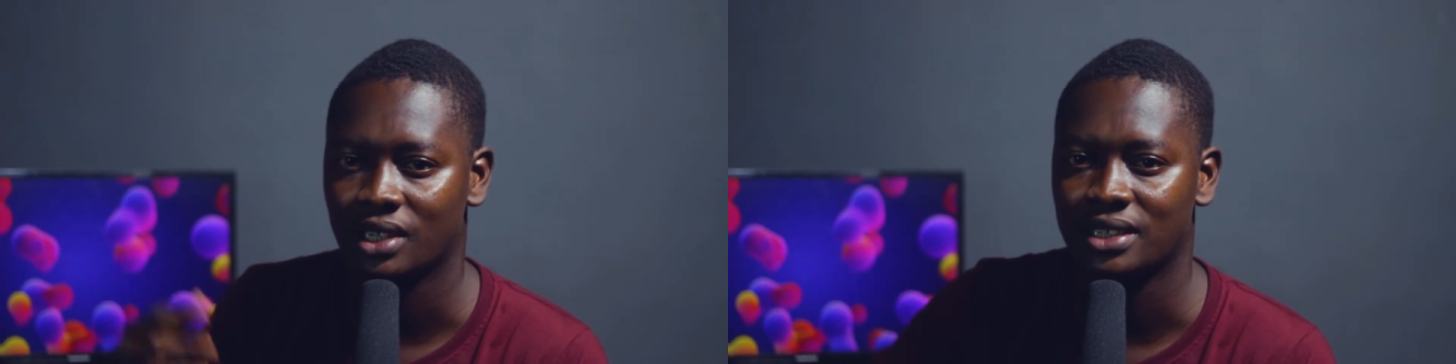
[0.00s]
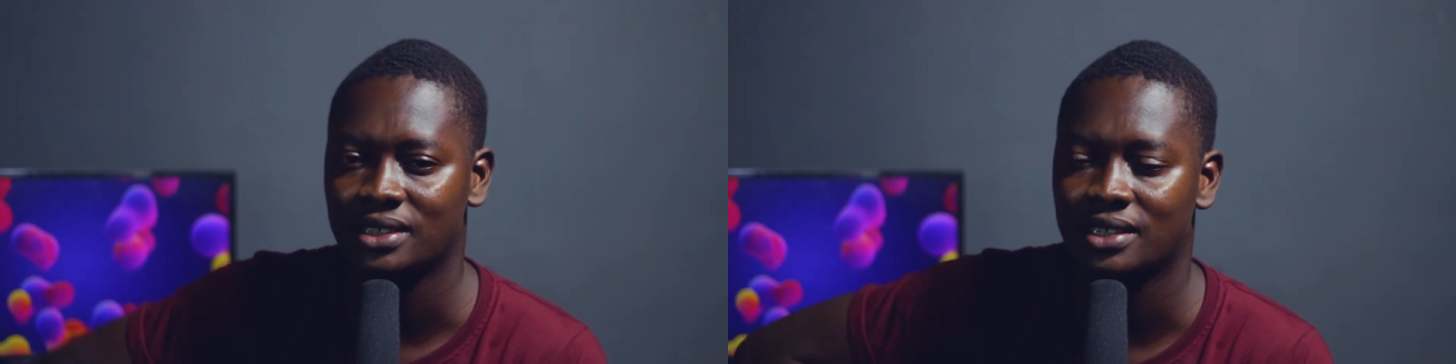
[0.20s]

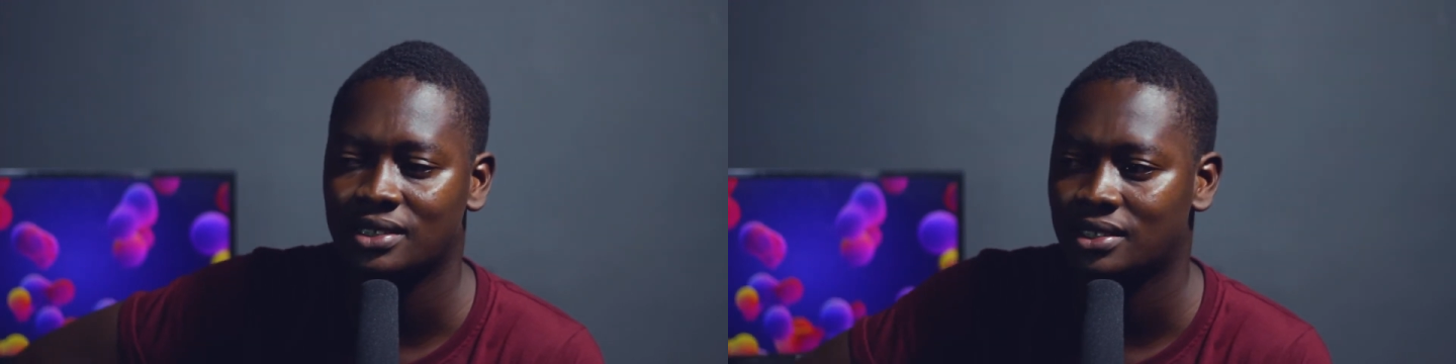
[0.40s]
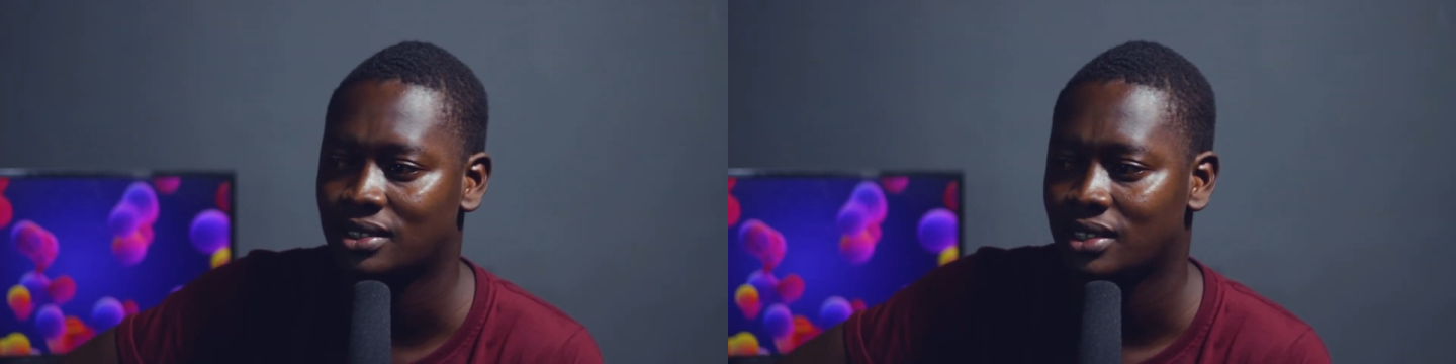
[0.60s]
It's
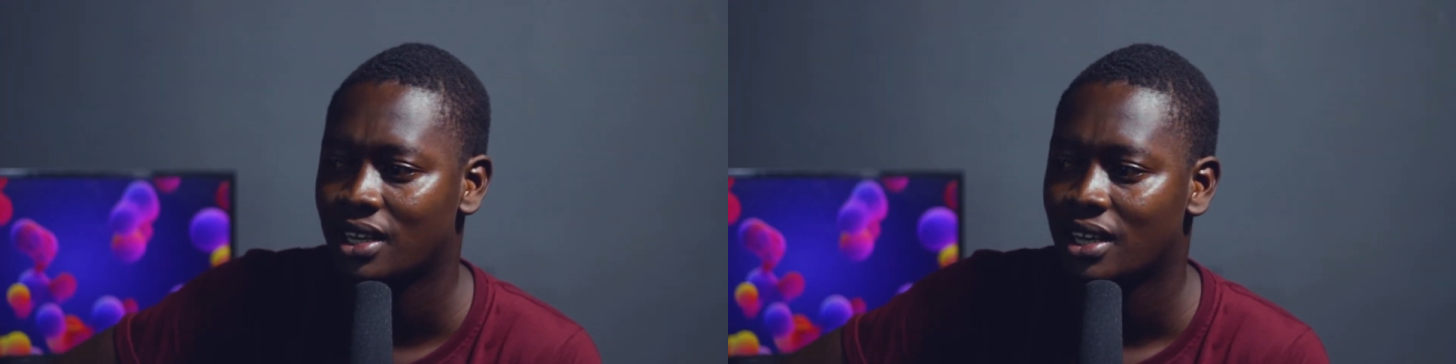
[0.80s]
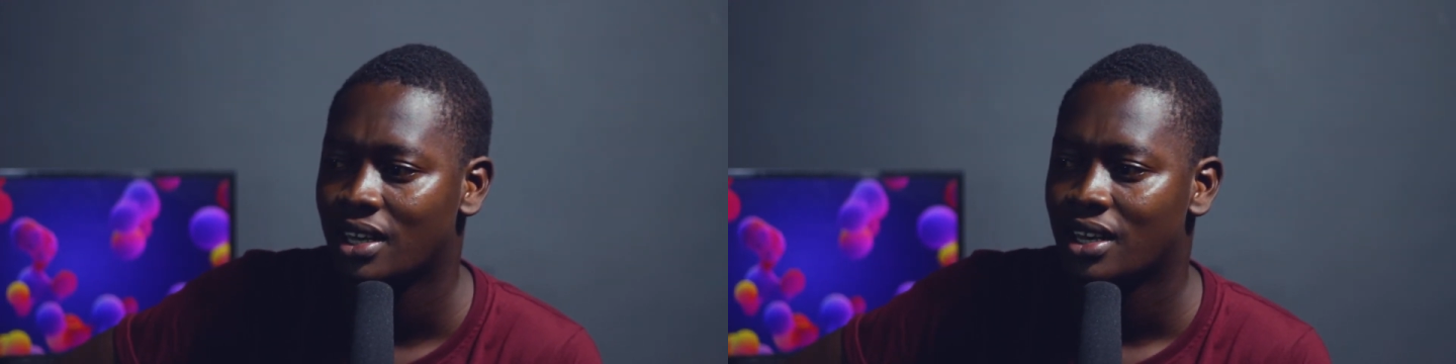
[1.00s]
just
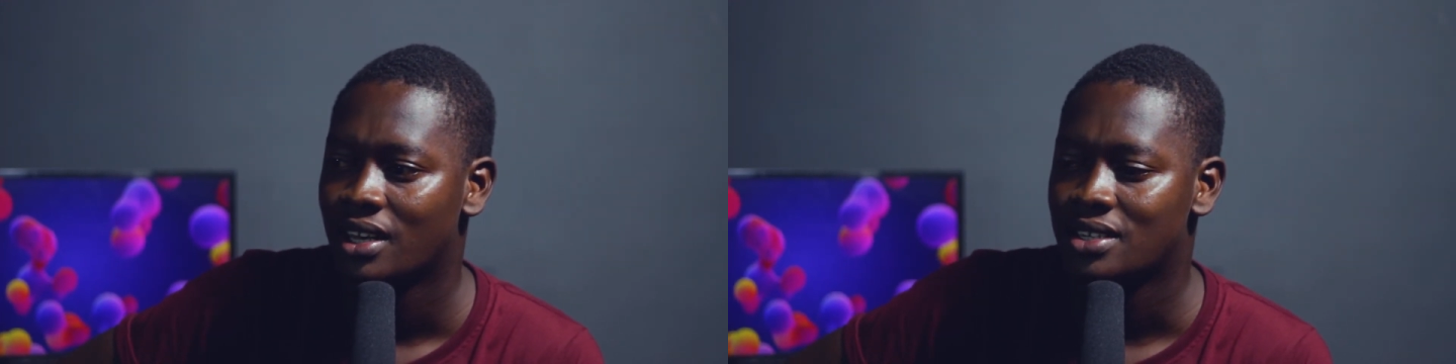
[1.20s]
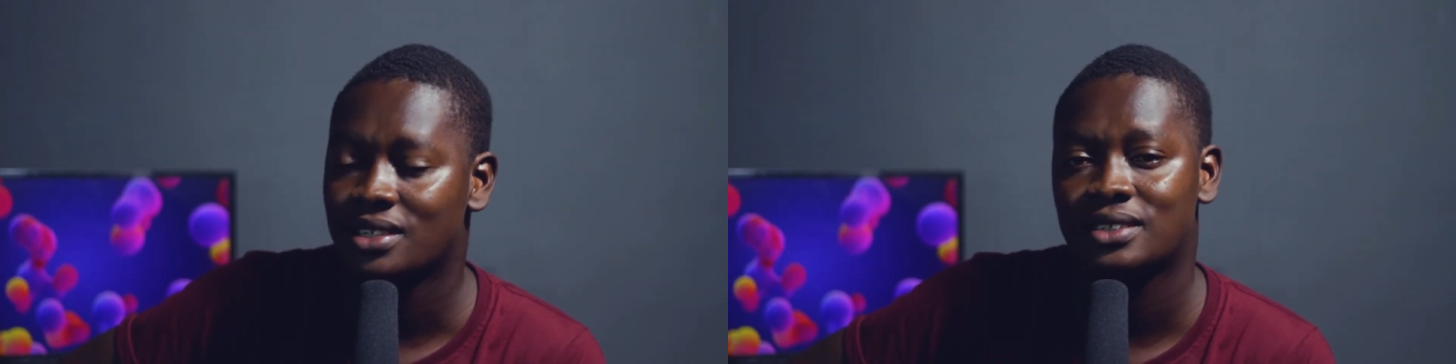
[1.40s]

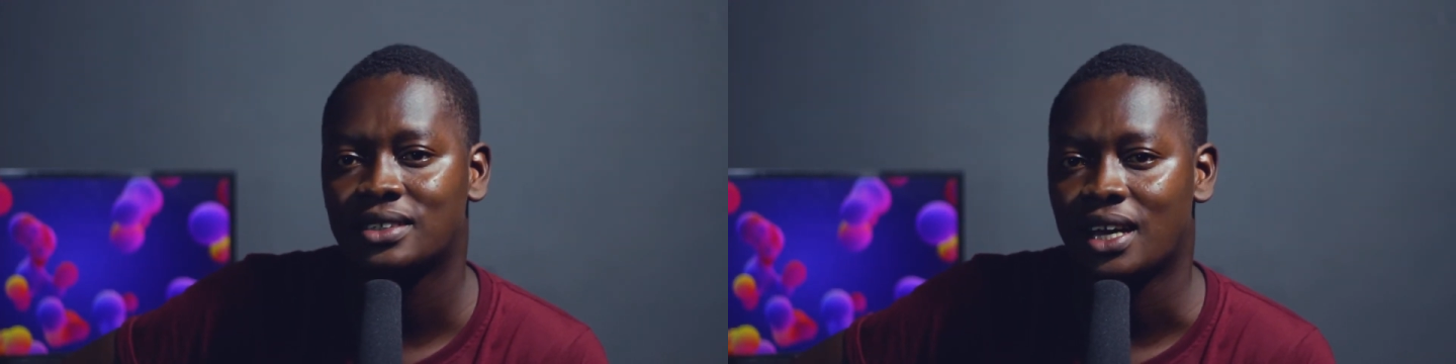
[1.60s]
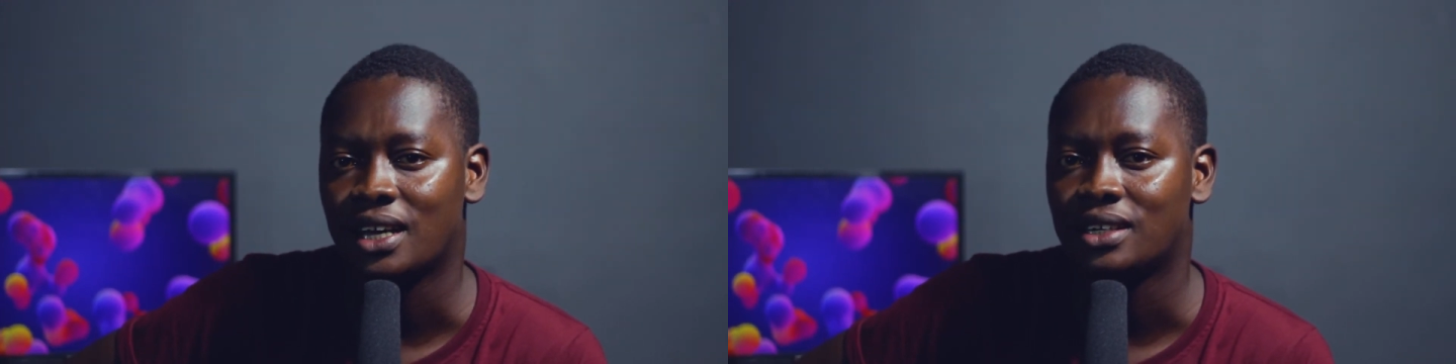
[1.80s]
just
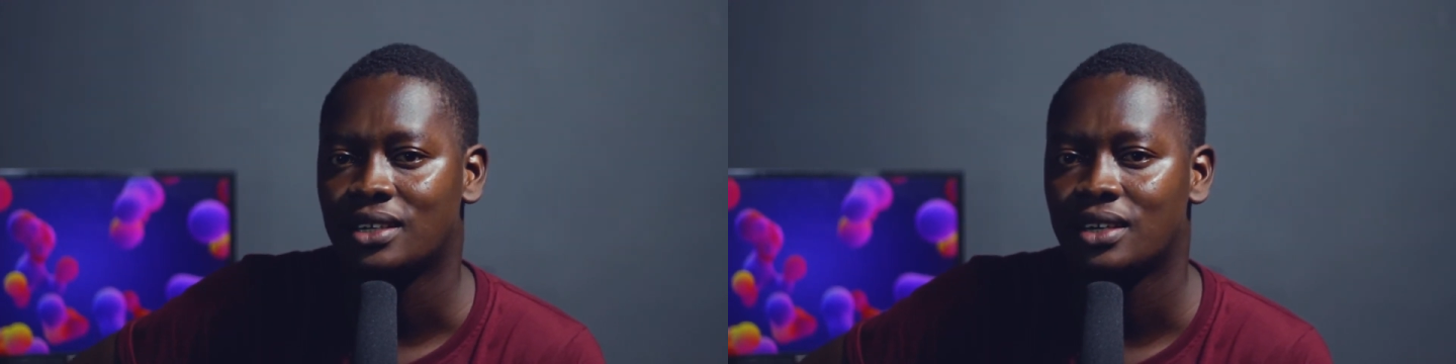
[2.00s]
sad.